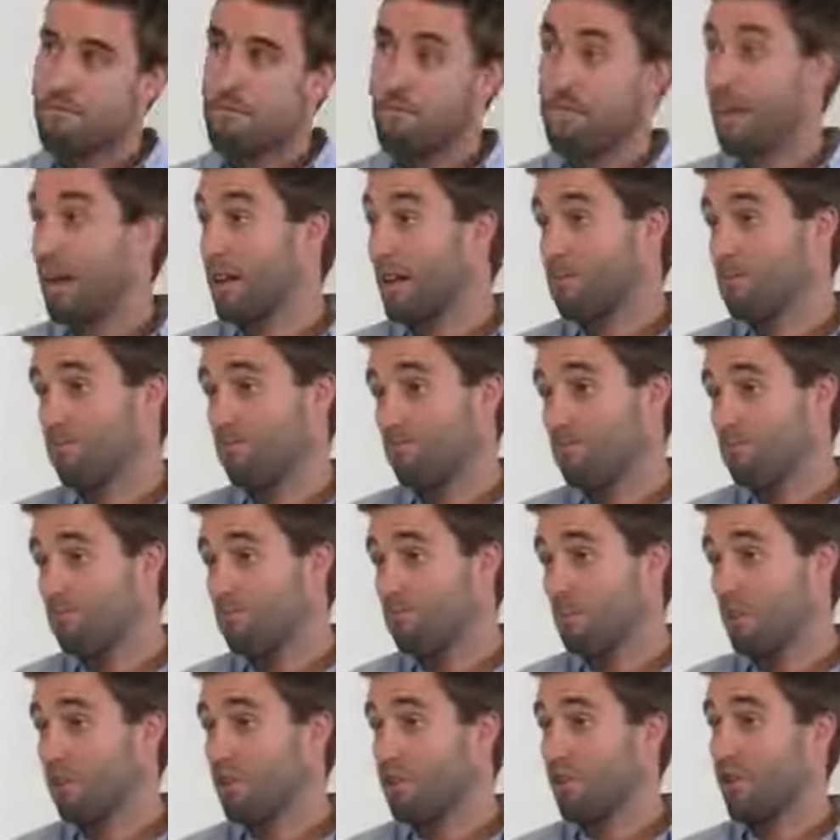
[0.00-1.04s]
Like
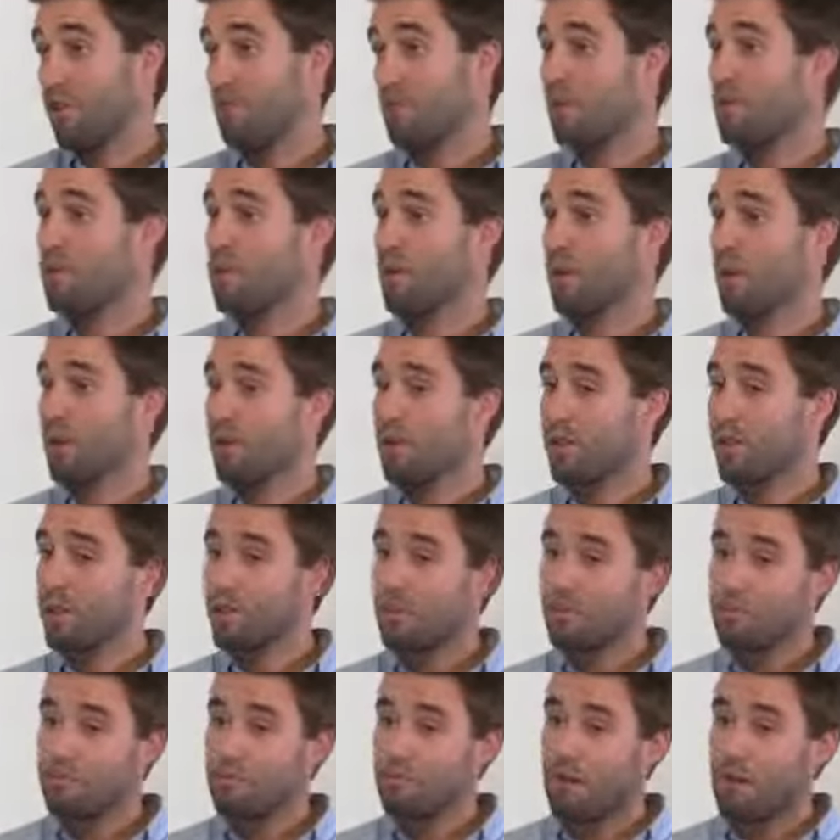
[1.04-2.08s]
most other people, I
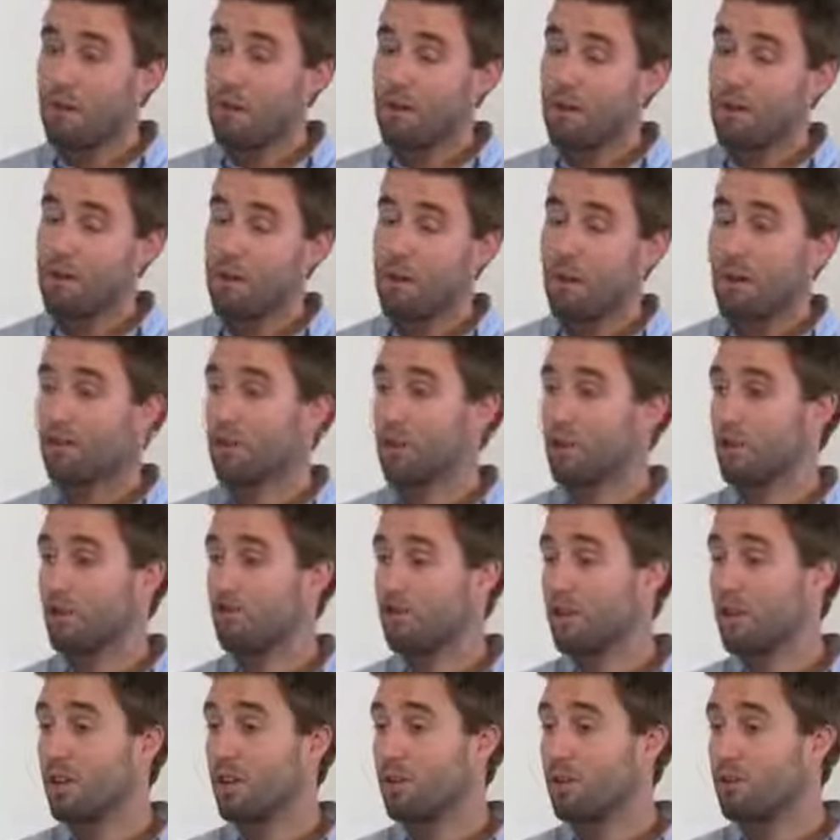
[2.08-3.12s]
think, having a
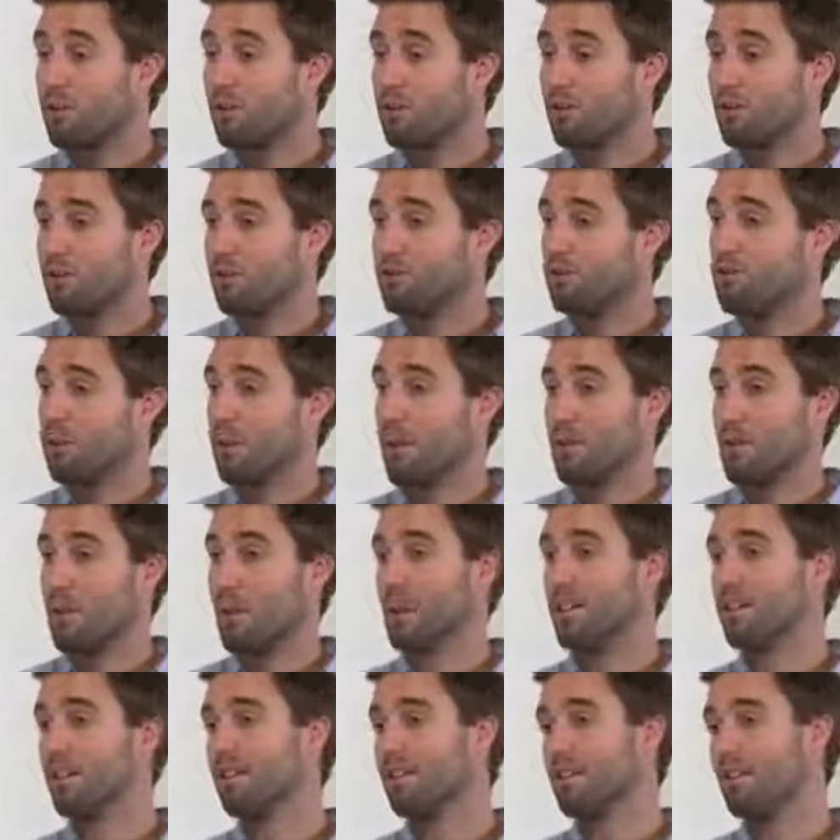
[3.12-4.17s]
drink or a
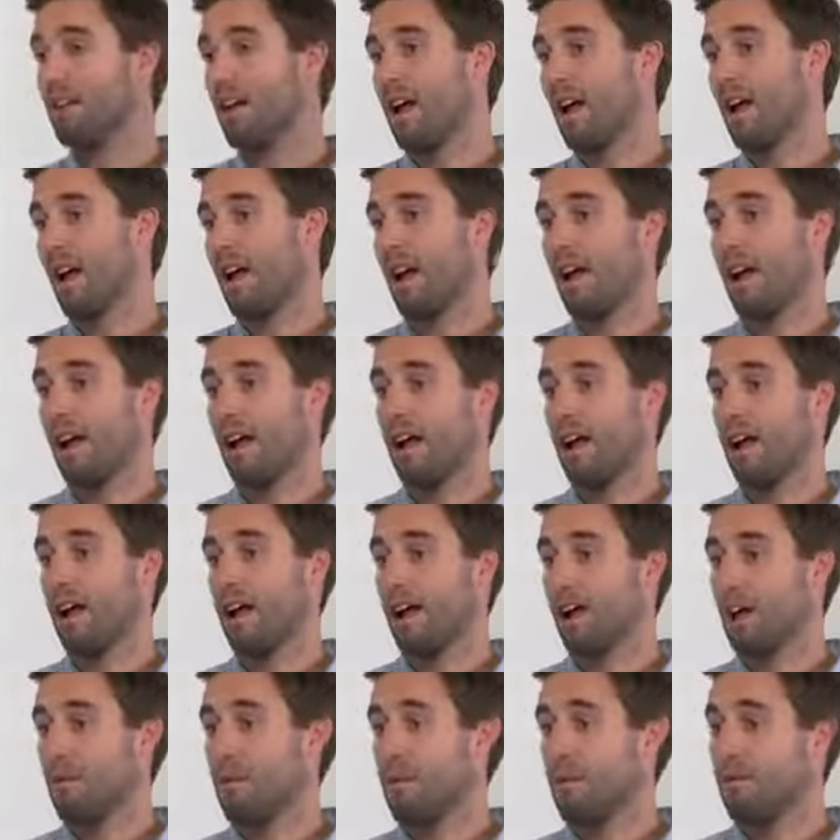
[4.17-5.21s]
meal.
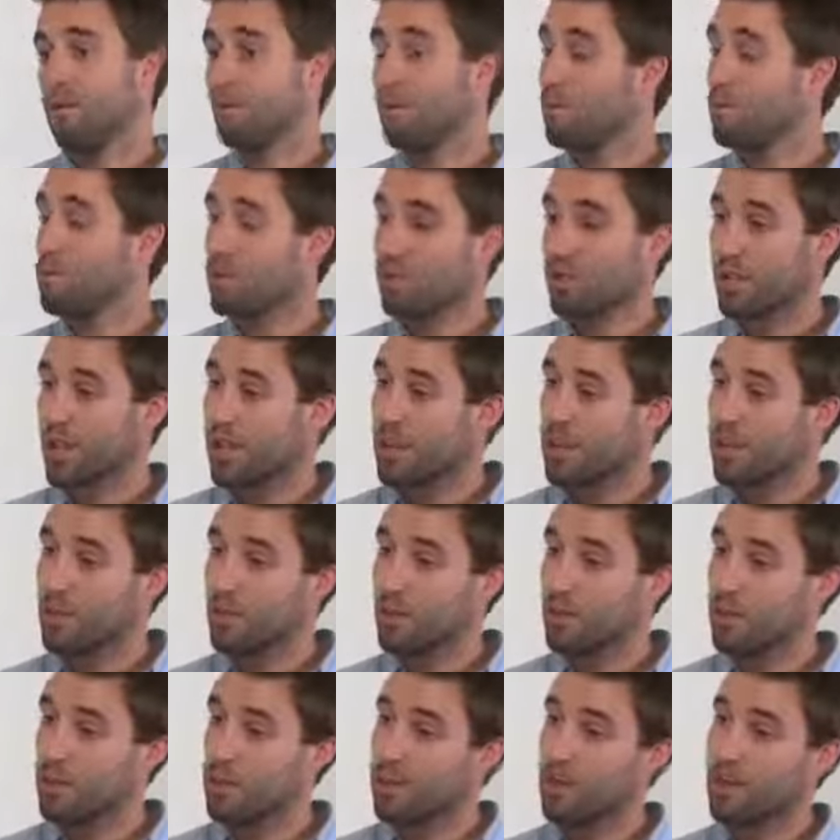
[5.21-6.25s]
I play football sala
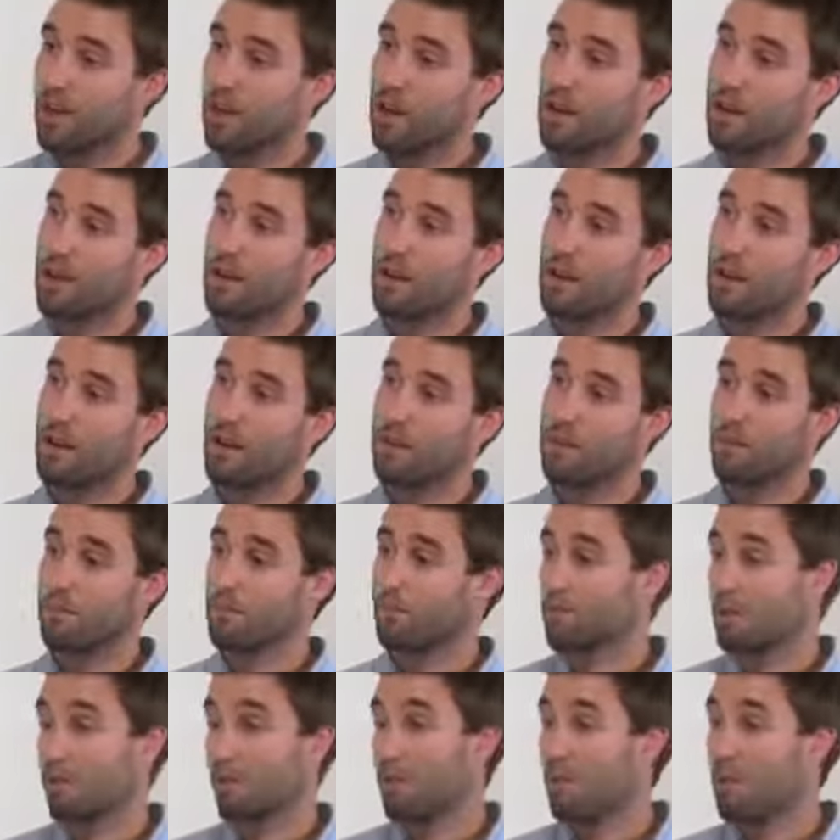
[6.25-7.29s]
with
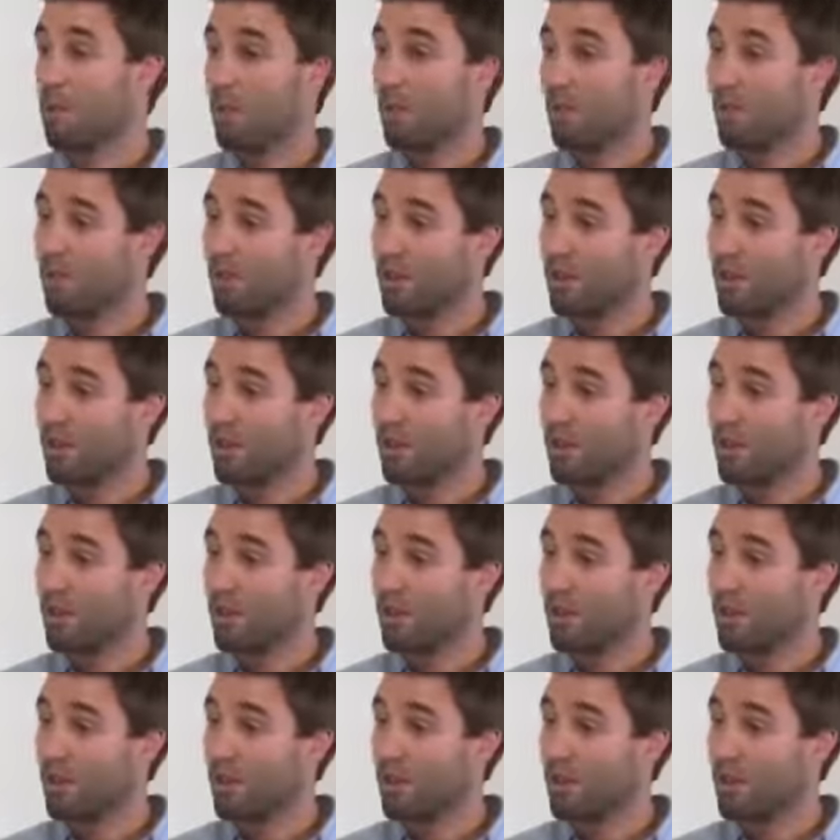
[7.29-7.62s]
some old